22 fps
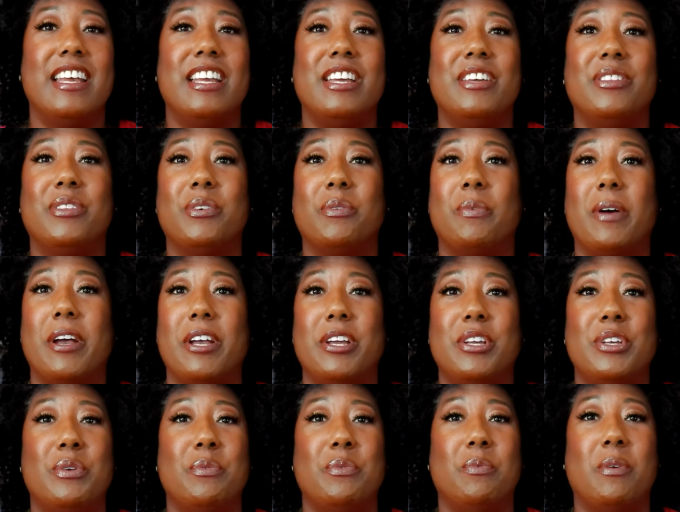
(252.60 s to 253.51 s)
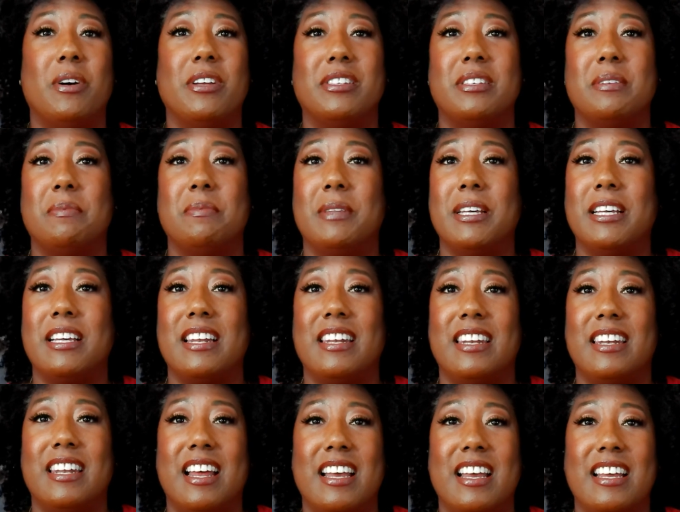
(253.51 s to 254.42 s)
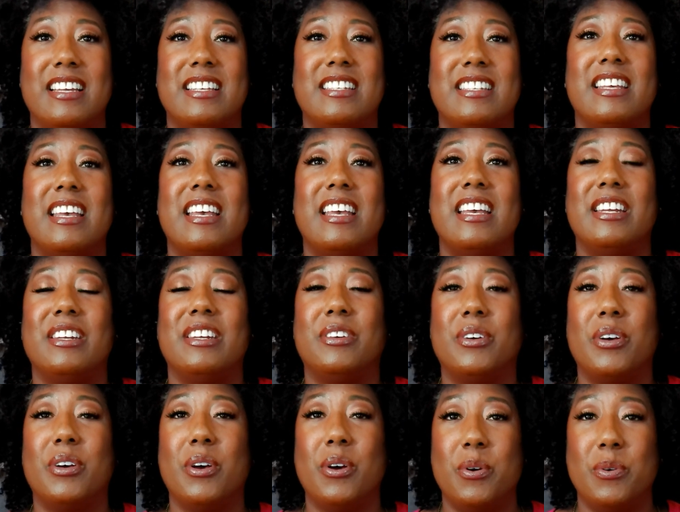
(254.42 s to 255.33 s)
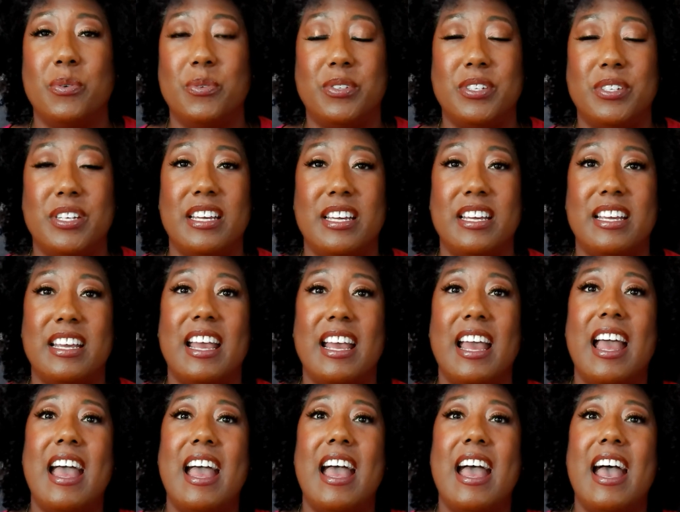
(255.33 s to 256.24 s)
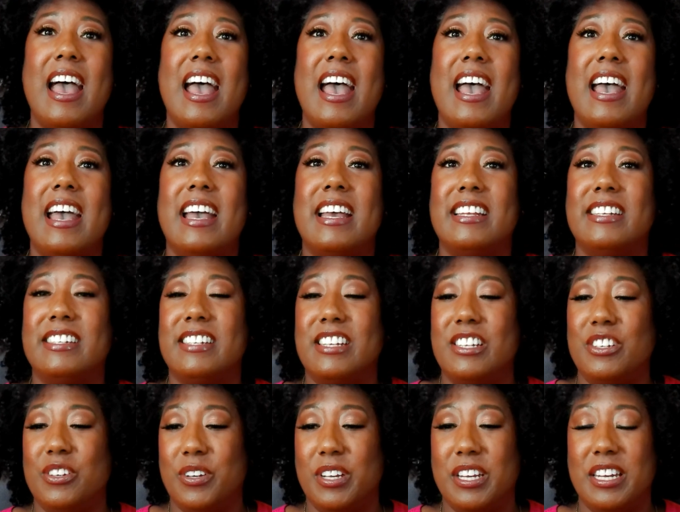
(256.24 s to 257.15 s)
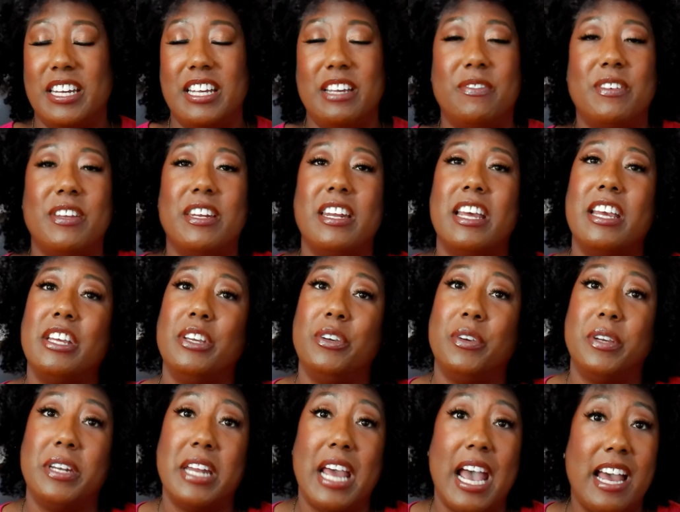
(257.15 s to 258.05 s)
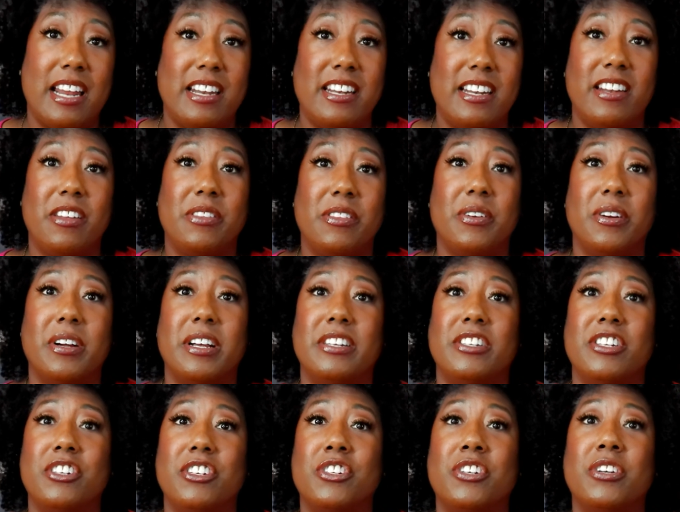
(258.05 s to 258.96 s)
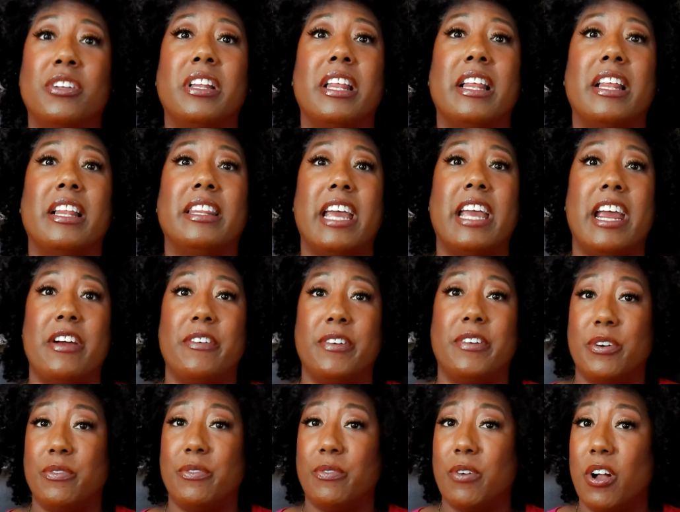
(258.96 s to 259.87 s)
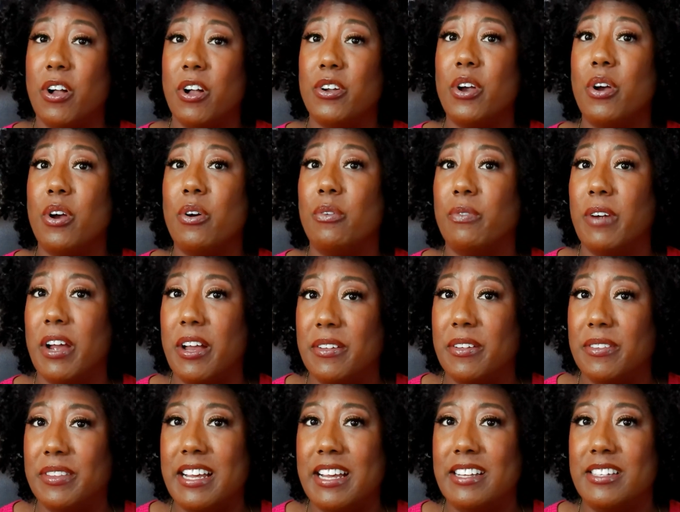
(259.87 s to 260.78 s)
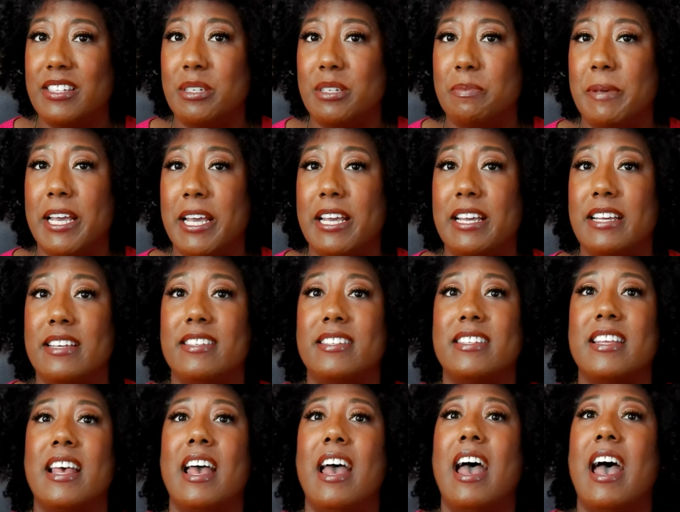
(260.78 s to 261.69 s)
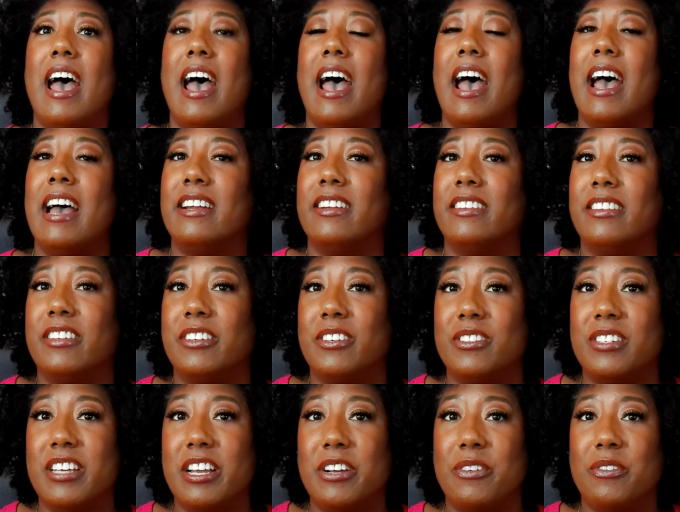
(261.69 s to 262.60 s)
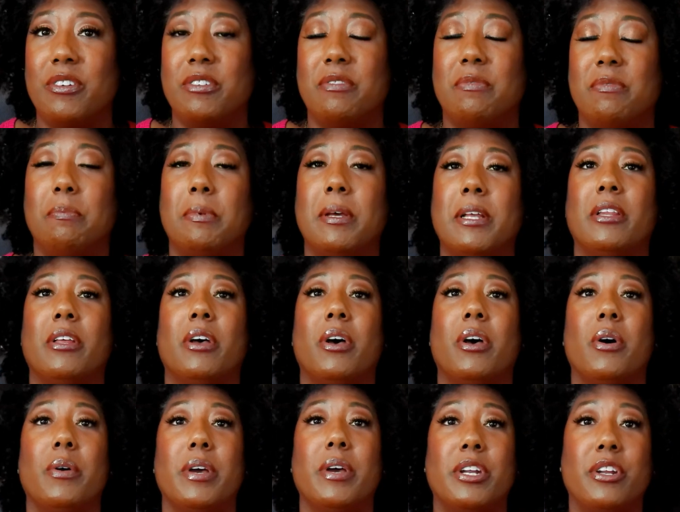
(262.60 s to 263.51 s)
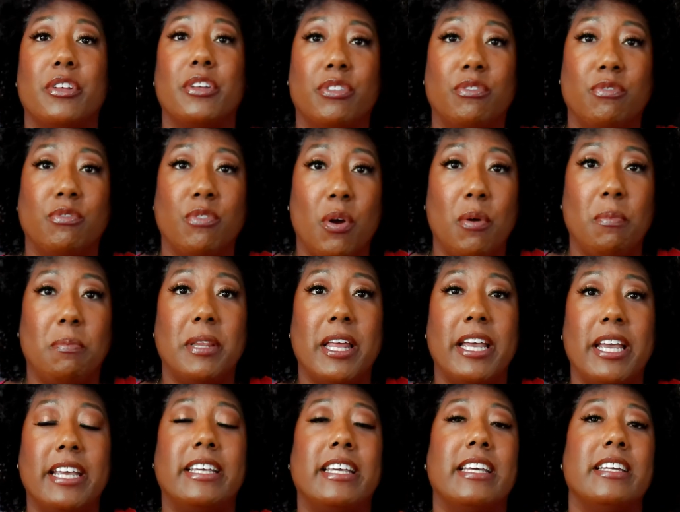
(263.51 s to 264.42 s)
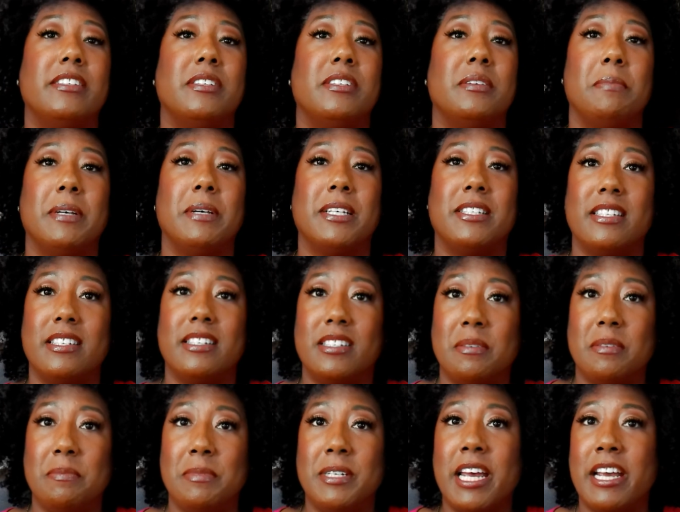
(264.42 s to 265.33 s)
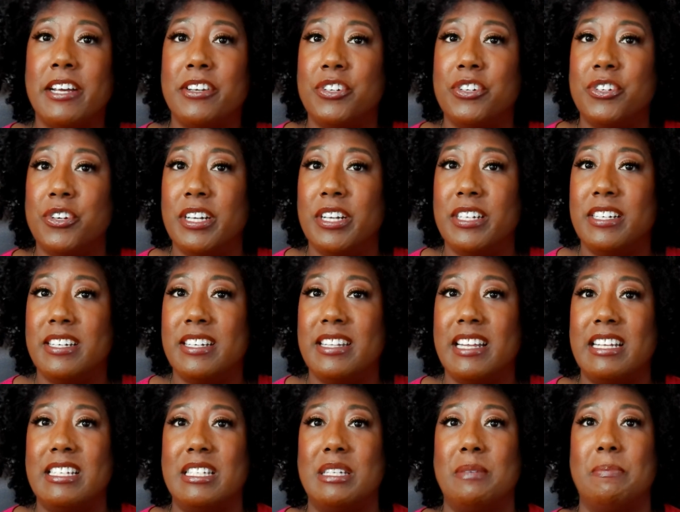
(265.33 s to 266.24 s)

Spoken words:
Either way, you want something nice and cozy, and you can add another additional area rug around that space, add a little decorative pillow and a throw blanket to mix in some texture into that